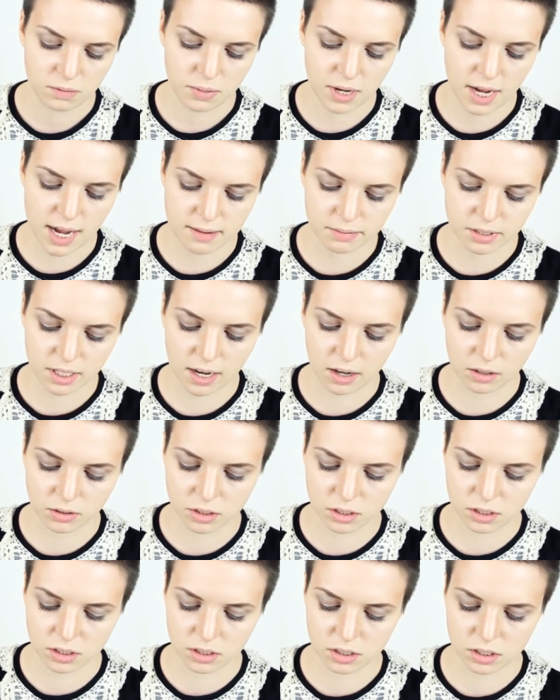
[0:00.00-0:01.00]
perhaps how
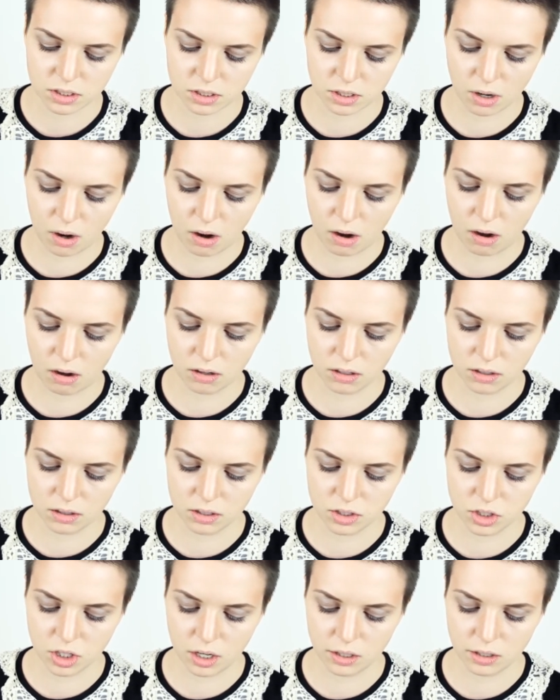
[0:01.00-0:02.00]
to start
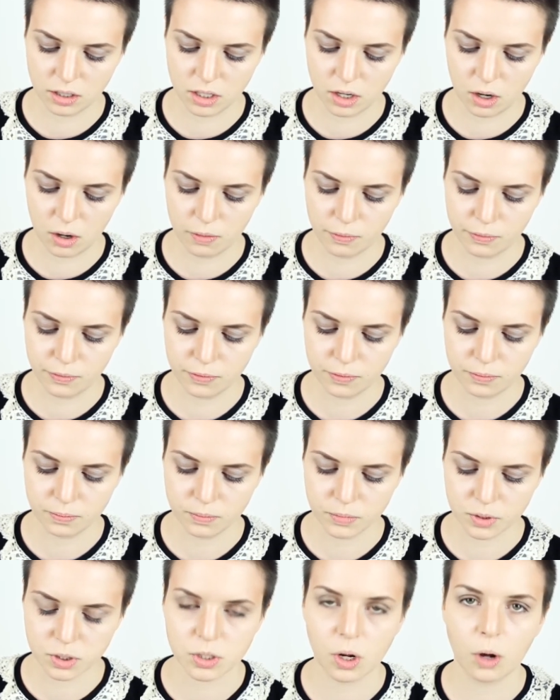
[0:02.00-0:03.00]
the journey of
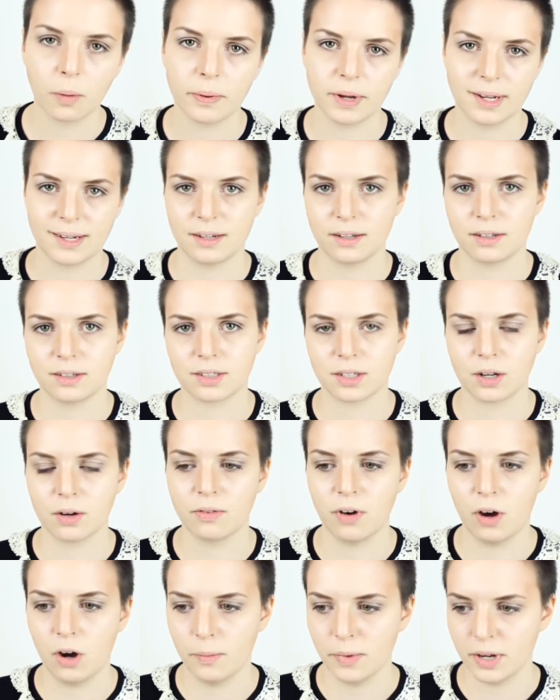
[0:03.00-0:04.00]
stopping
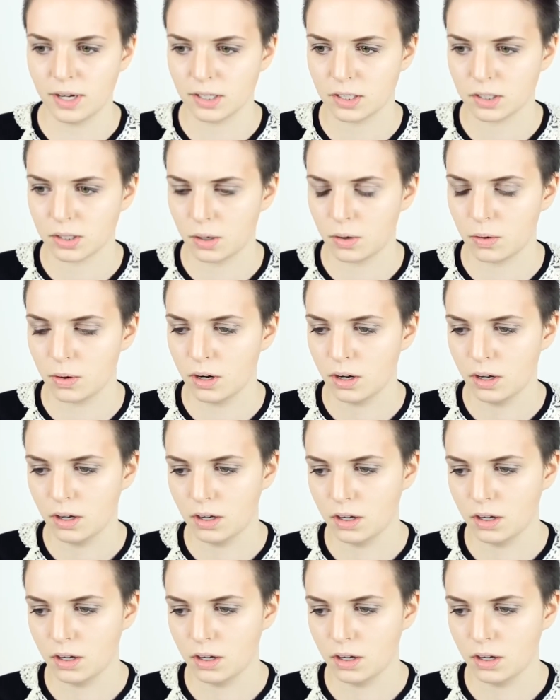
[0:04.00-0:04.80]
self harming. So